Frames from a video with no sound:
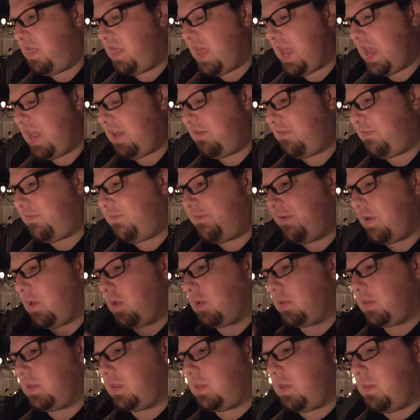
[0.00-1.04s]
they
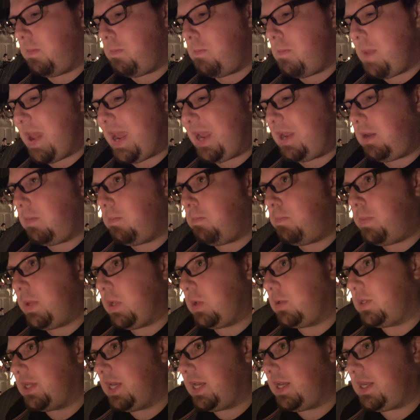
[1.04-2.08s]
filled the main
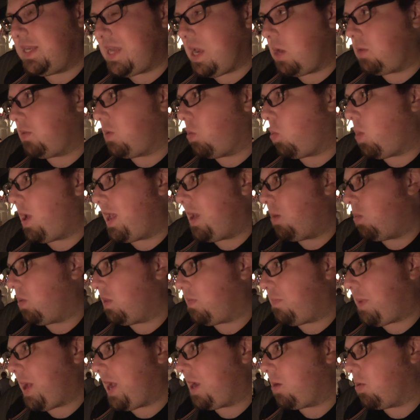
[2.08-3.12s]
building down the way
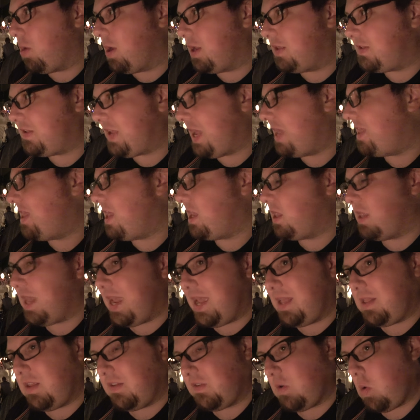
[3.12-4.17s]
with pirates, and then they
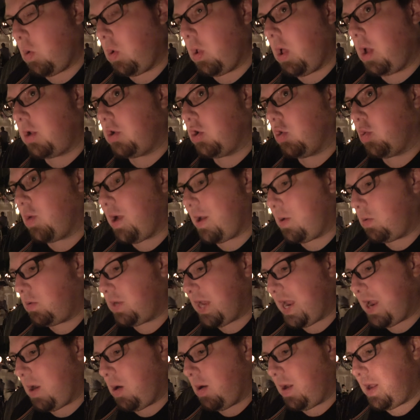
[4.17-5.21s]
had this whole
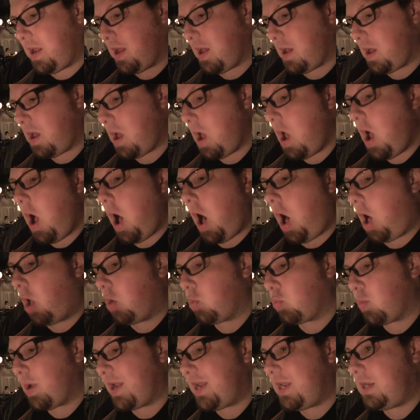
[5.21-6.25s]
underground area
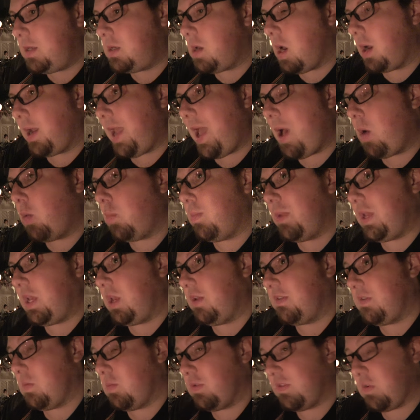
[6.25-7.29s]
already dug out
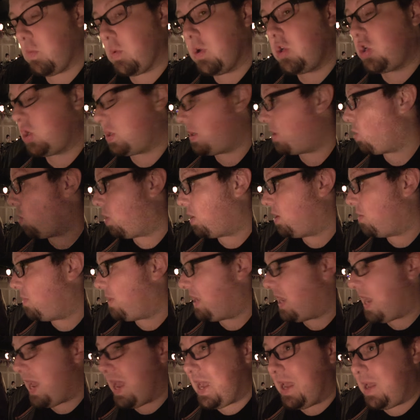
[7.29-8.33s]
because it was originally going to
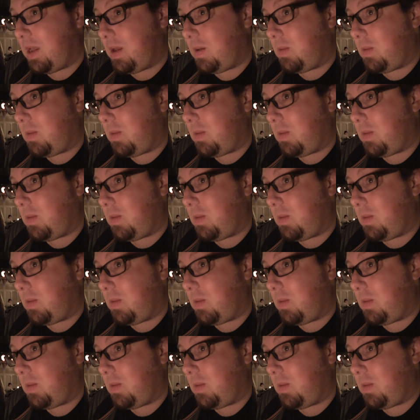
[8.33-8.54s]
be a